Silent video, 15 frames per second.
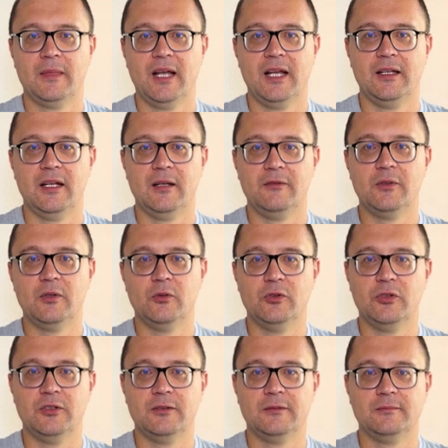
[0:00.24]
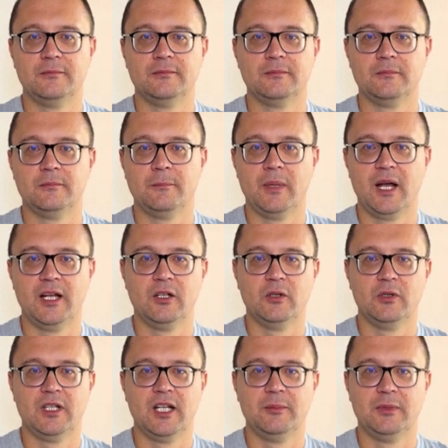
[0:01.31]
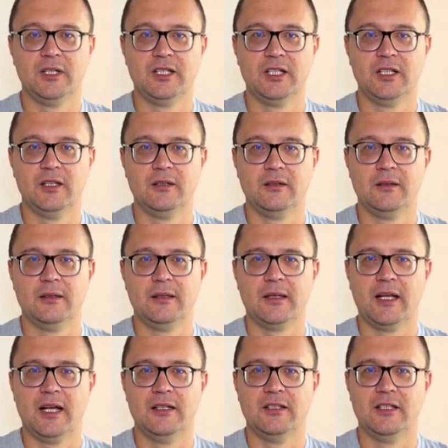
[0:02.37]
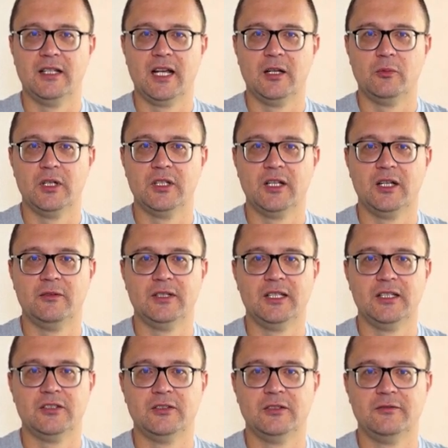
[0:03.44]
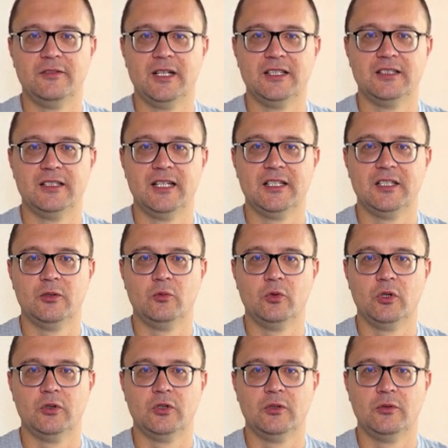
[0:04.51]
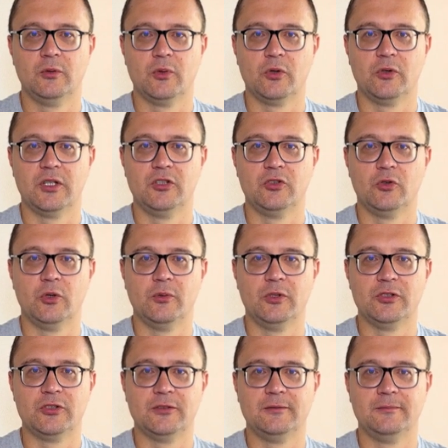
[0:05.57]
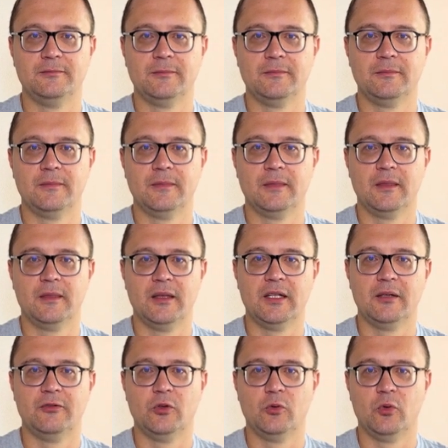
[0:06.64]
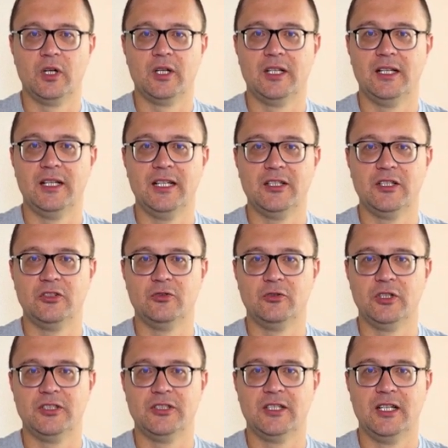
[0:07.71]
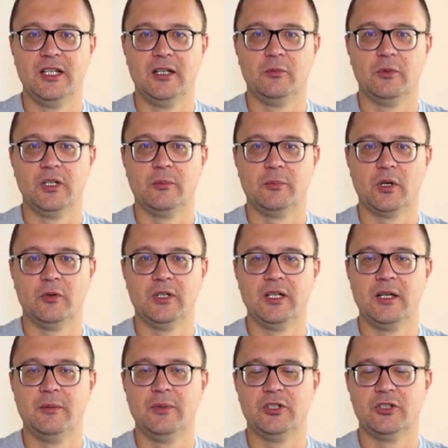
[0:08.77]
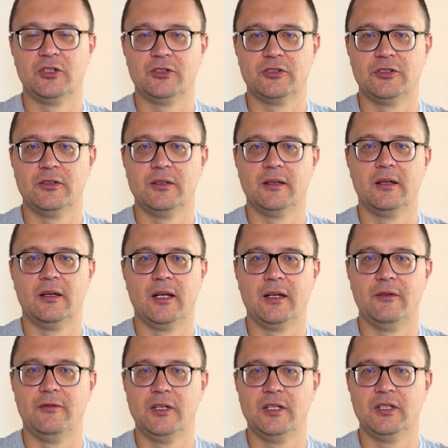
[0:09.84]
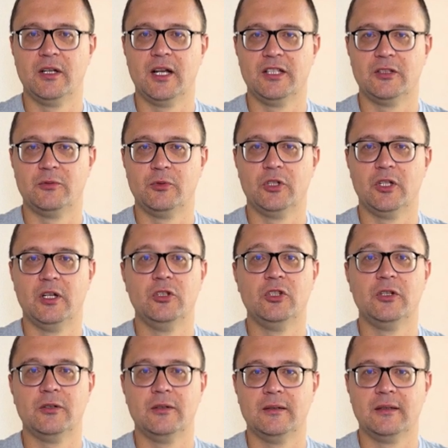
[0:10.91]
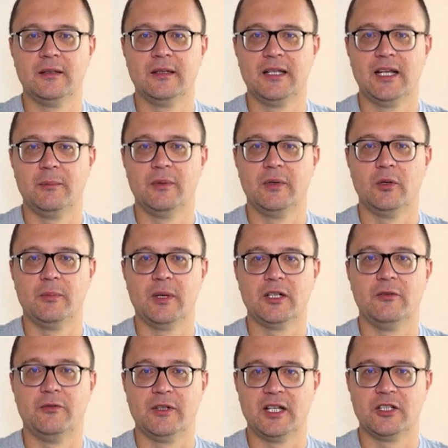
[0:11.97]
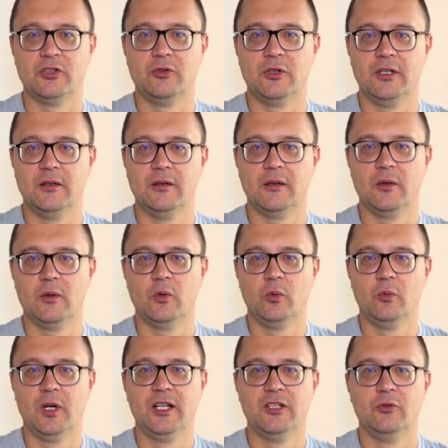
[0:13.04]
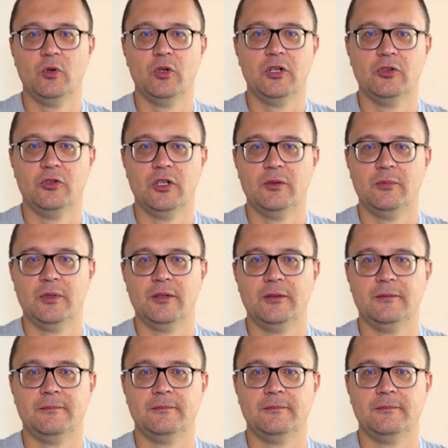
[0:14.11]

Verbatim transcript: Hey there, folks. Michael Klepik here, and today we're diving into the fascinating world of ammonia scrubbers. If you work in industries dealing with ammonia emissions, like fertilizer production, chemical manufacturing, or wastewater treatment,